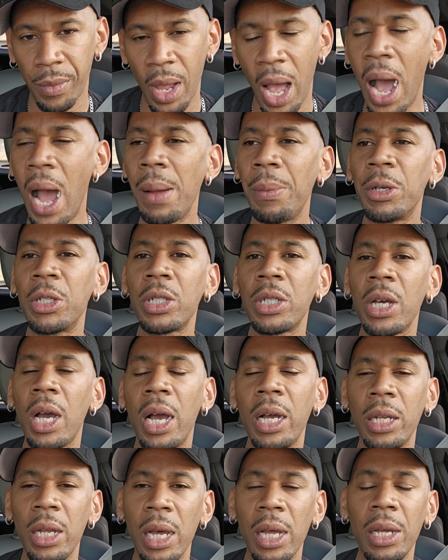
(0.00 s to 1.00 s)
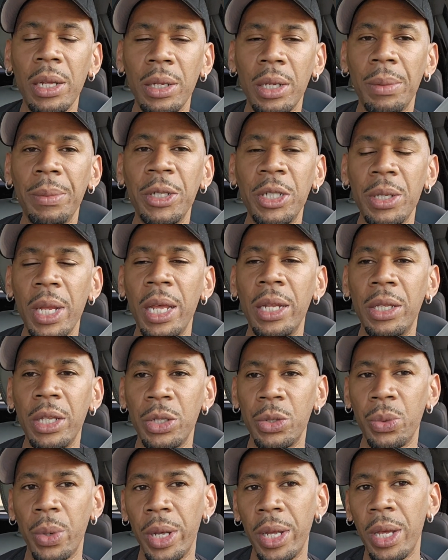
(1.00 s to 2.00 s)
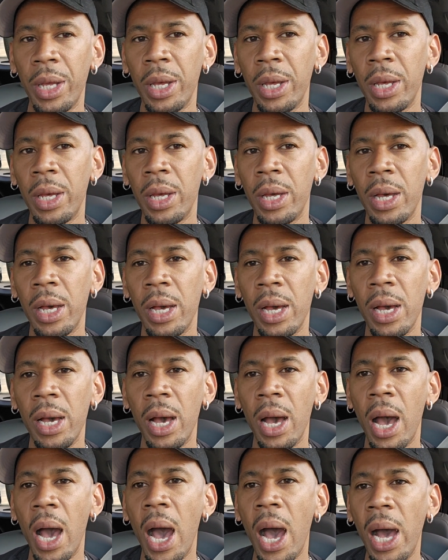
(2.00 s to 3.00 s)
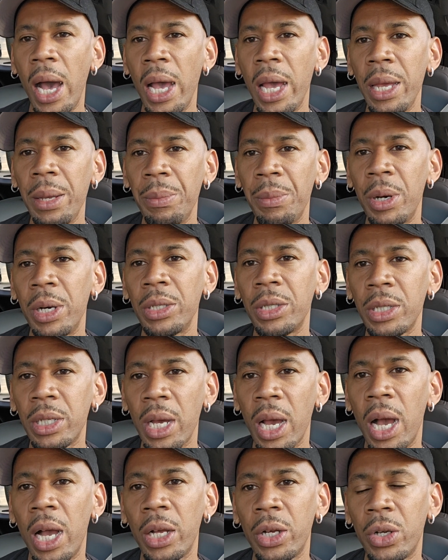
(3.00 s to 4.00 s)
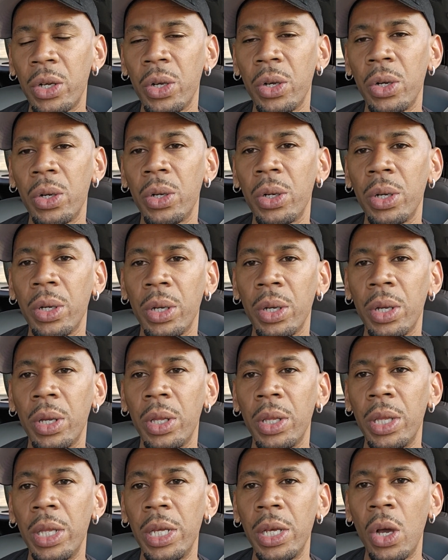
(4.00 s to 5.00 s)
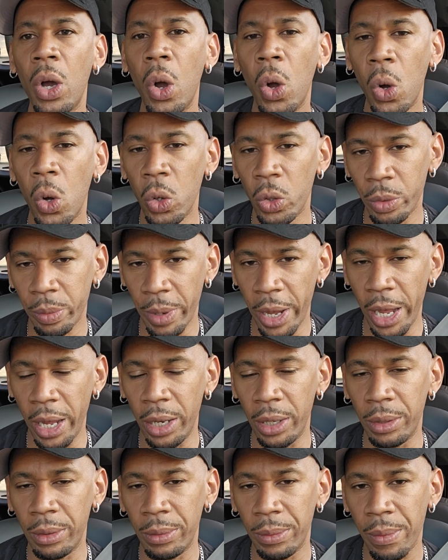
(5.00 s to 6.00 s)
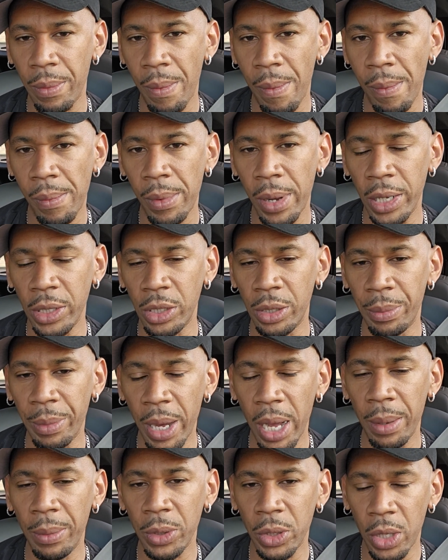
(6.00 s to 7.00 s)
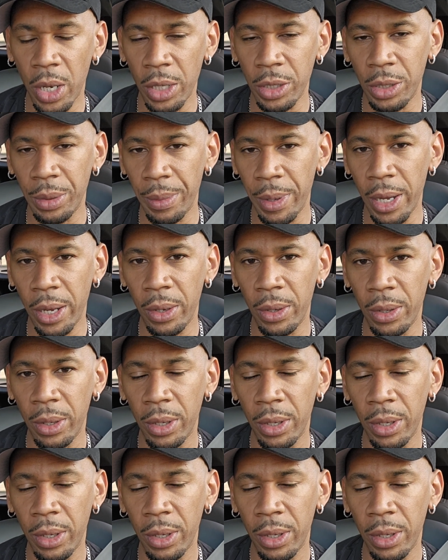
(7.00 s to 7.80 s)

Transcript: Let me say it this way. I must conquer the old man, as the Bible talks about.